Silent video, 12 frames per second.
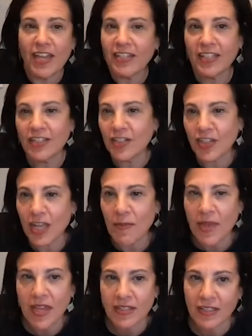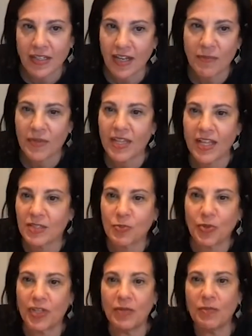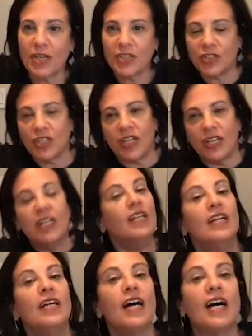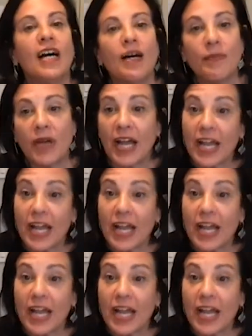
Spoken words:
they faked it till they make it. I mean, that's pretty much it. I